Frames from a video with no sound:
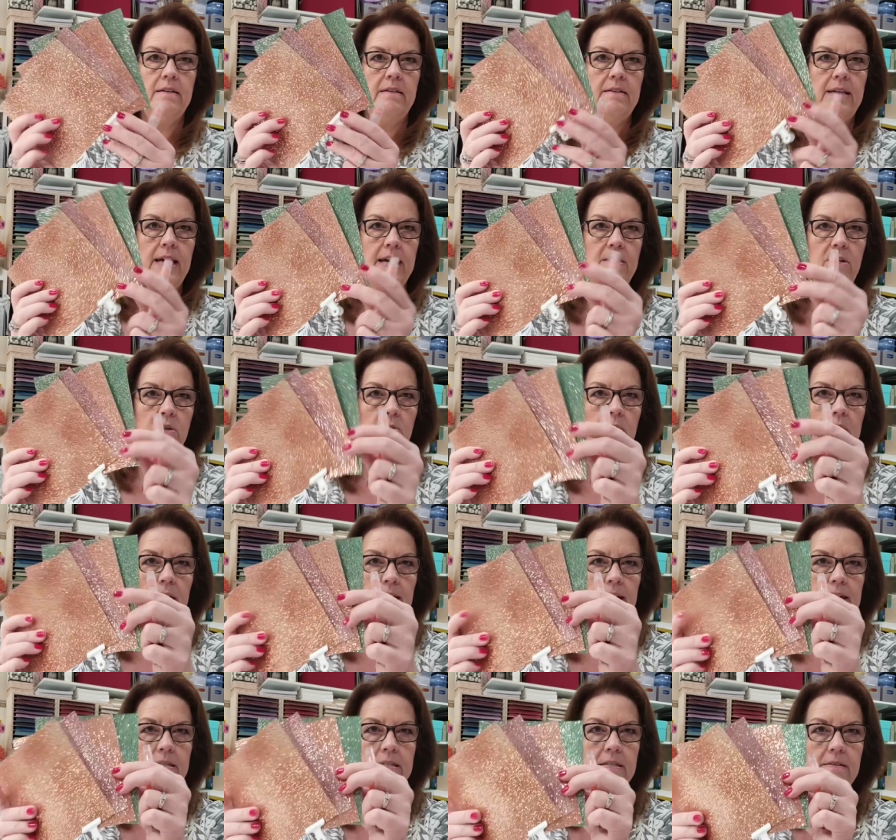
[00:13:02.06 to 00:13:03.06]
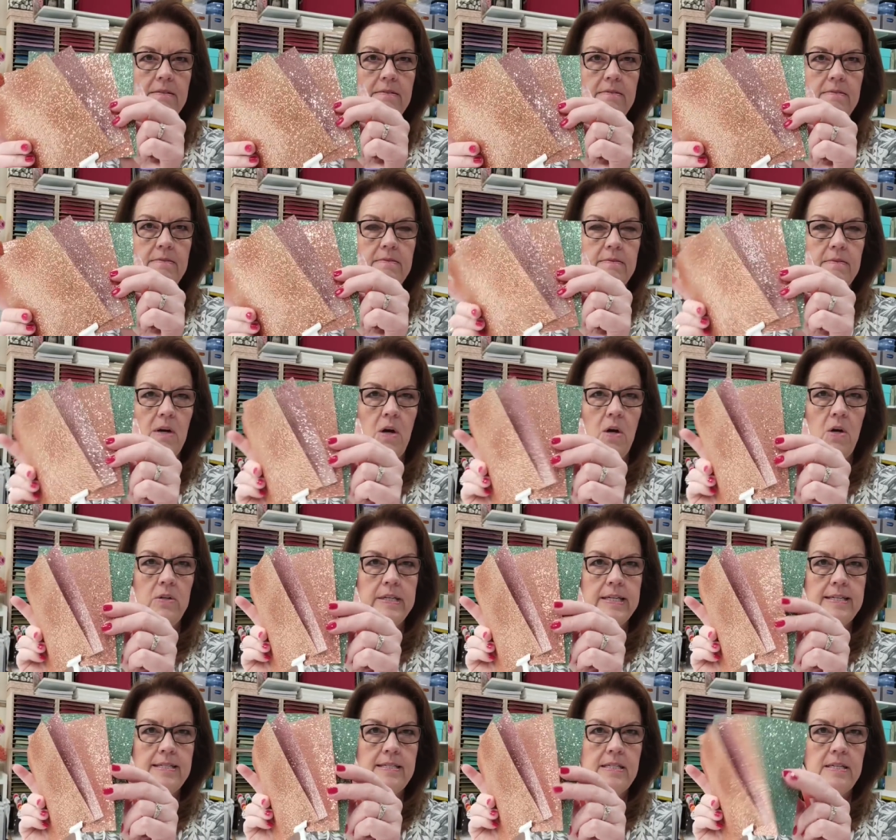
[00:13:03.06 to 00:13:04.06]
then you get all
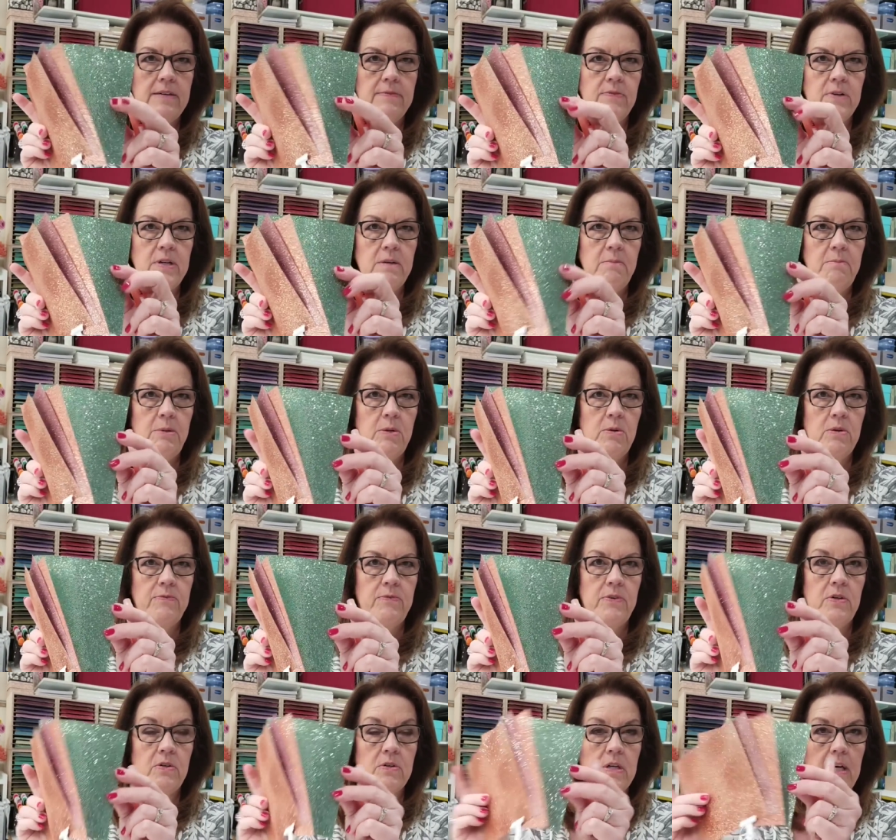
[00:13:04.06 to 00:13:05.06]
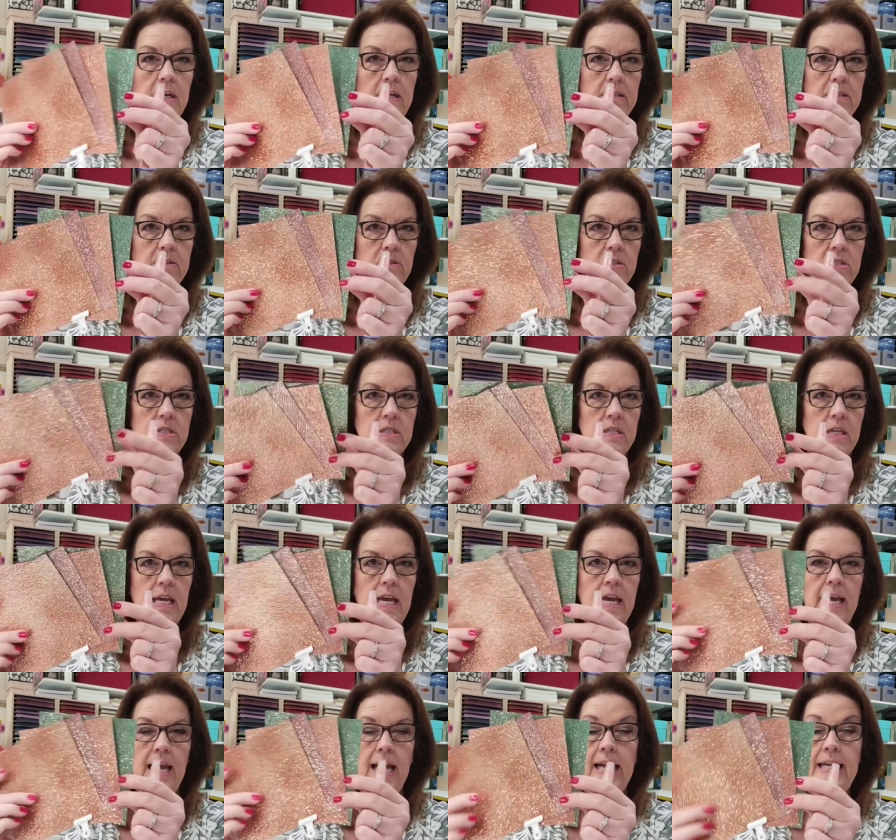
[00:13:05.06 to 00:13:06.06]
these different beautiful colors.
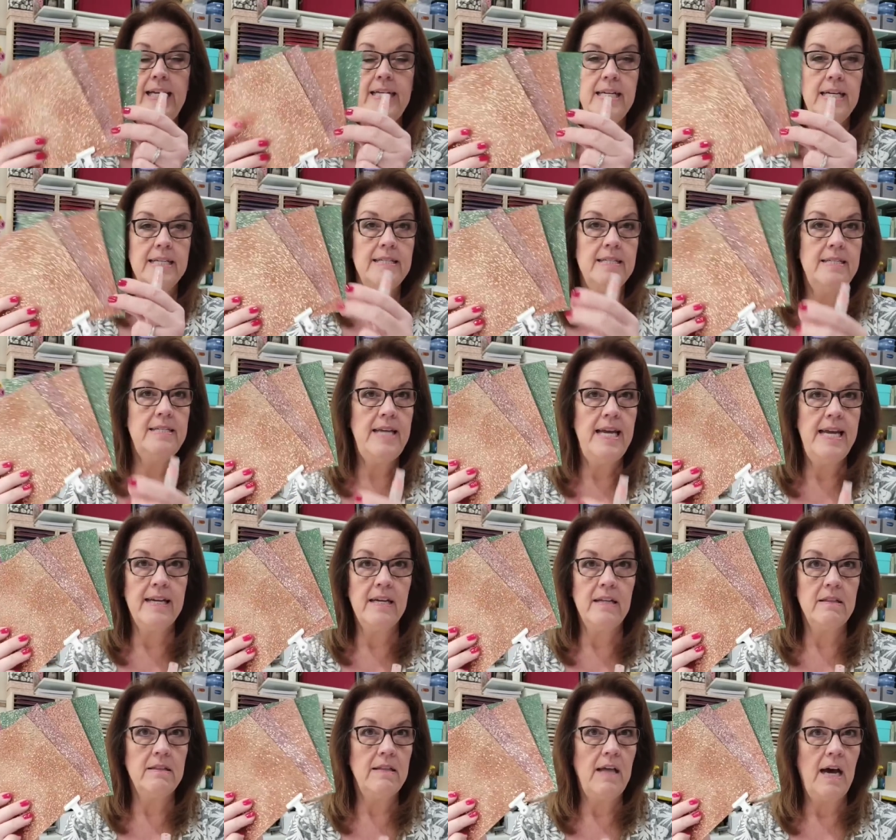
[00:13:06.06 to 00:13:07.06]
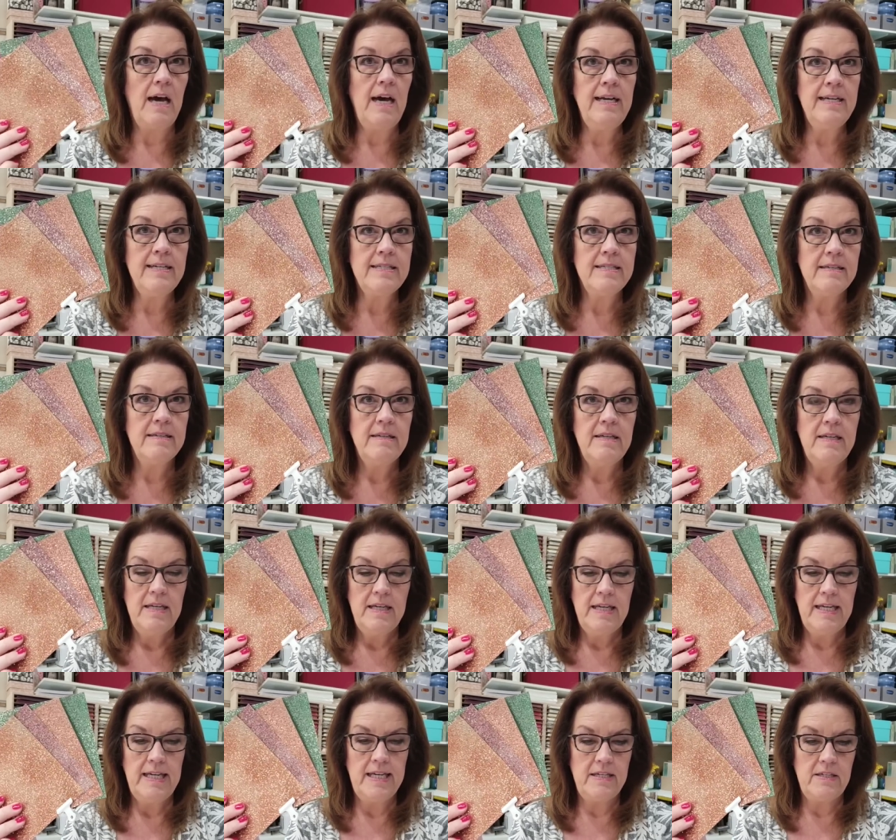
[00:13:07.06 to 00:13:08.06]
And it doesn't take a lot.
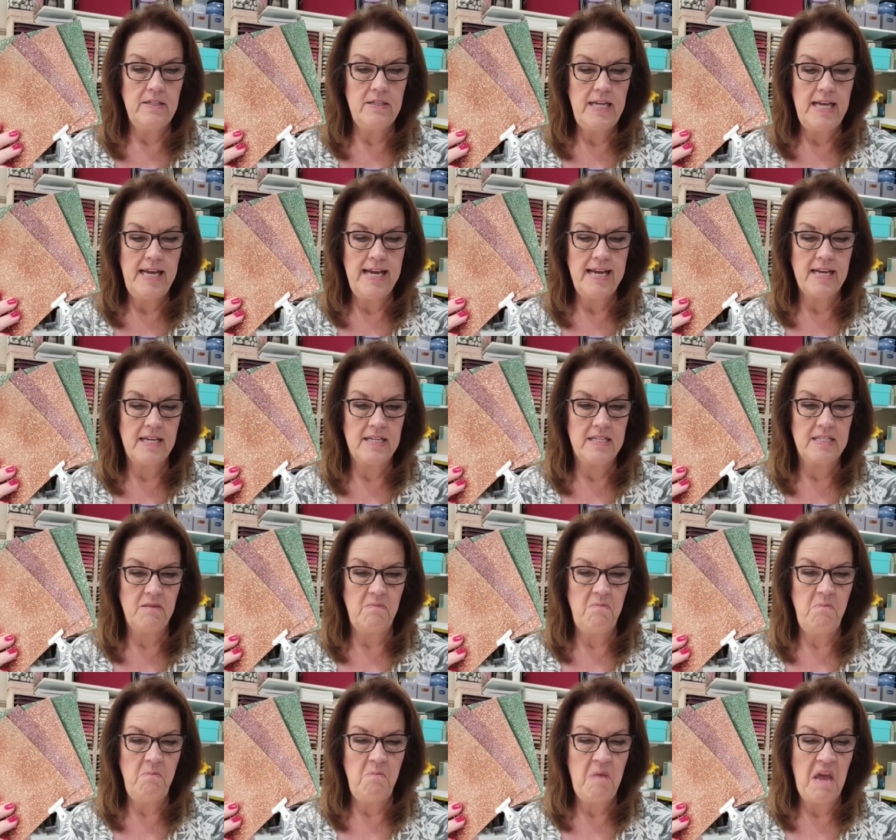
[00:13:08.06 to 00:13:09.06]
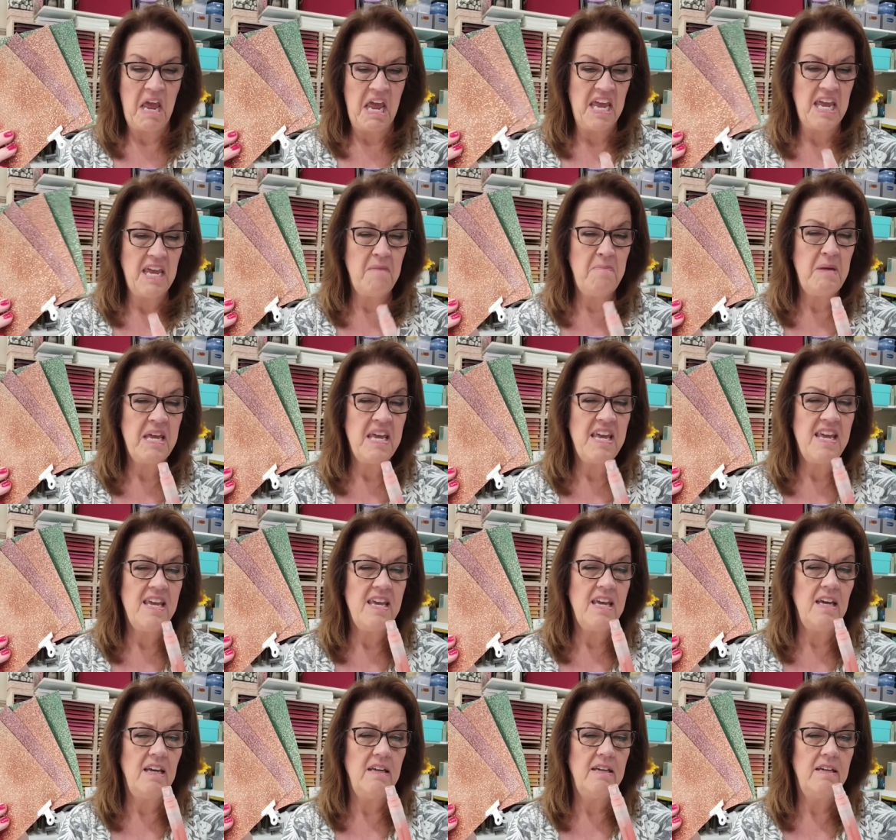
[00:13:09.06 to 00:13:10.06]
It takes
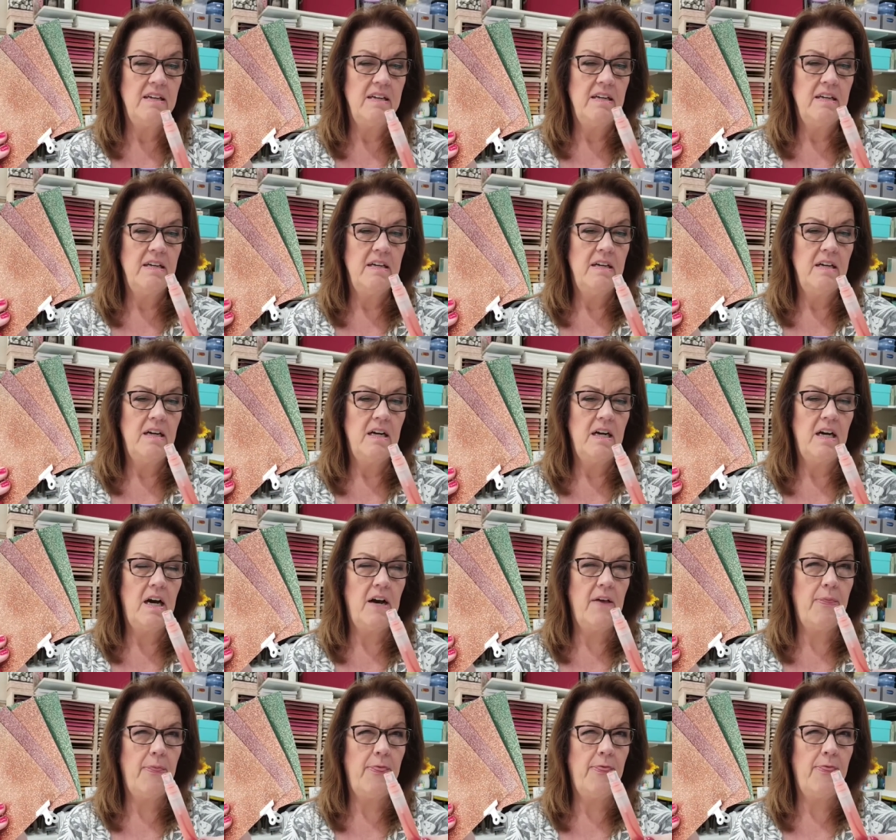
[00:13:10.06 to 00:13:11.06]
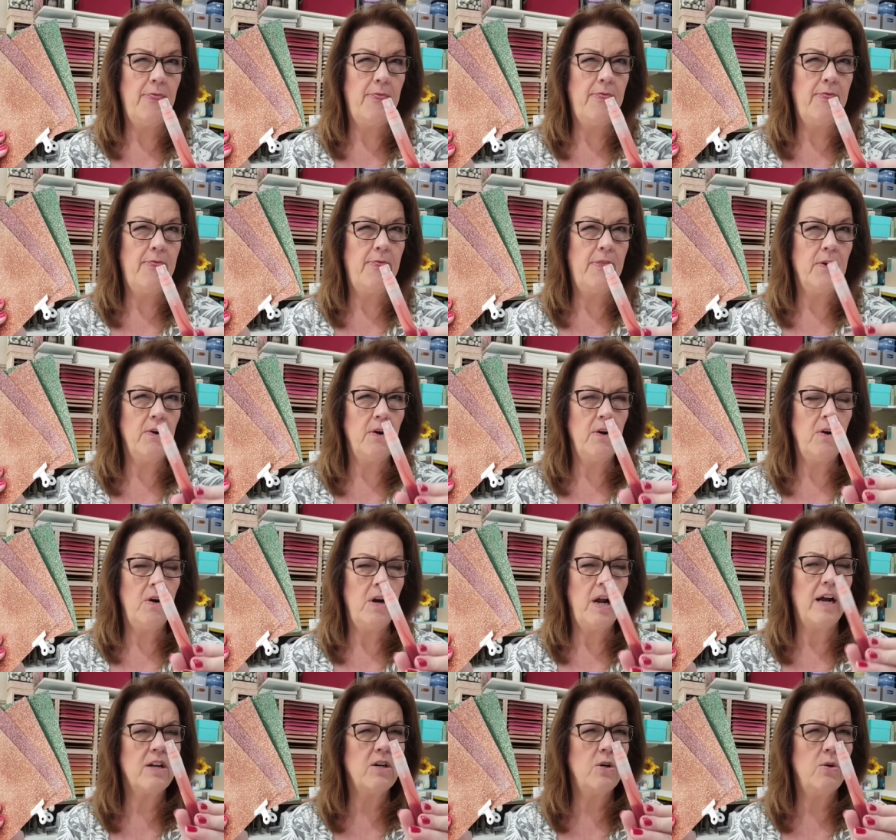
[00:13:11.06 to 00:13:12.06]
maybe a
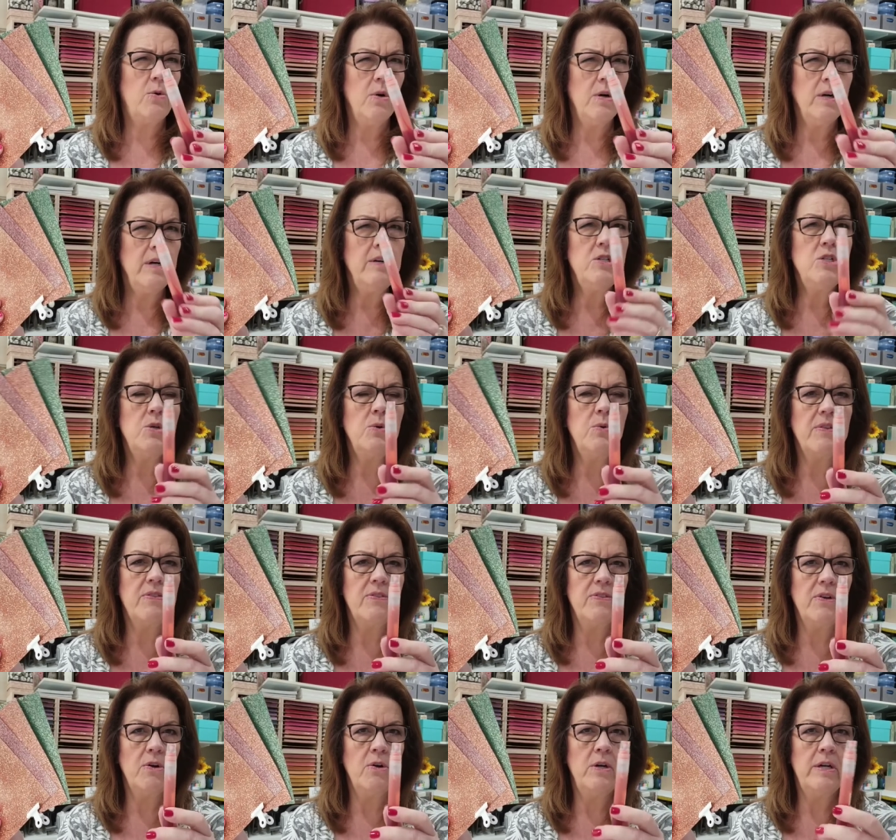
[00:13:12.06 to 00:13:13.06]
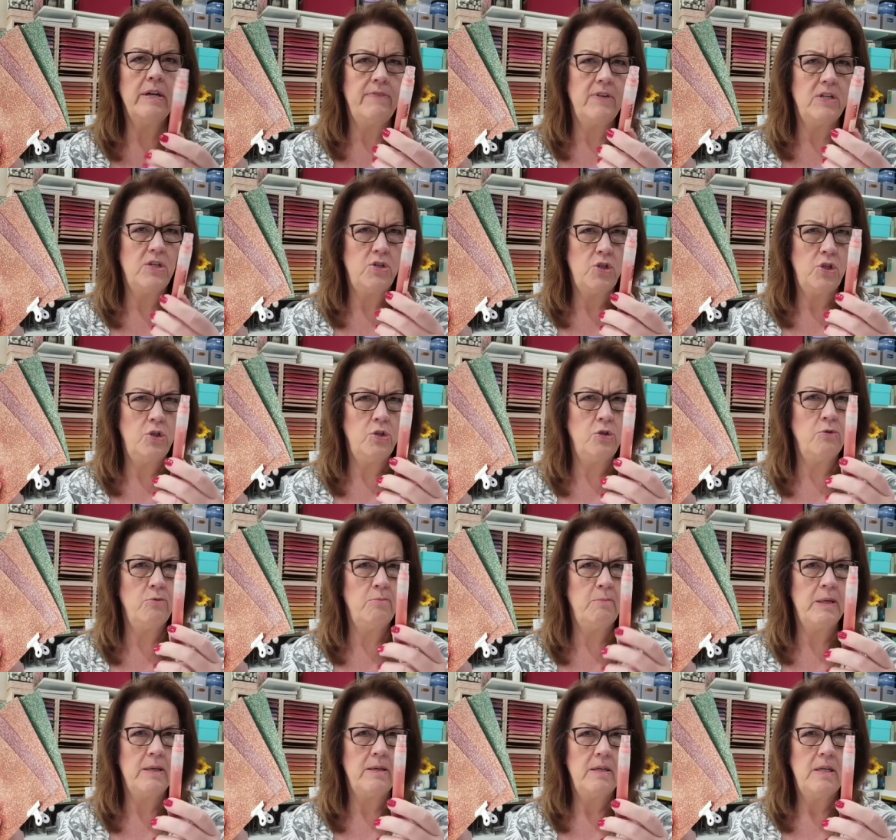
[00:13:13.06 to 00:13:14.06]
third, a quarter to a third of a
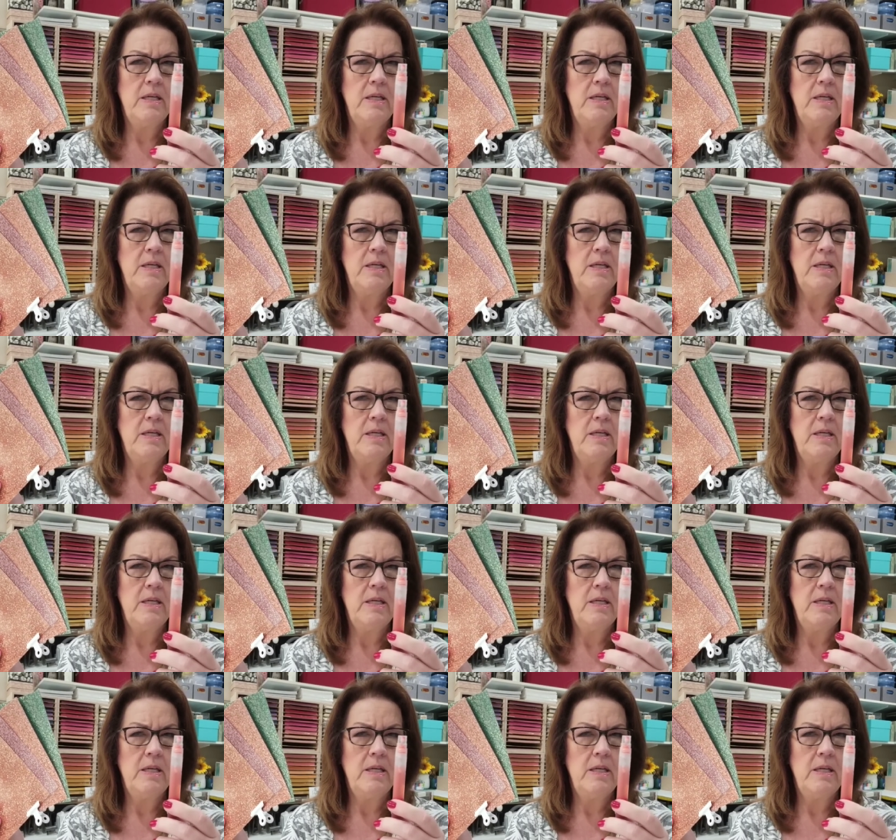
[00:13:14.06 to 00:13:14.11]
tube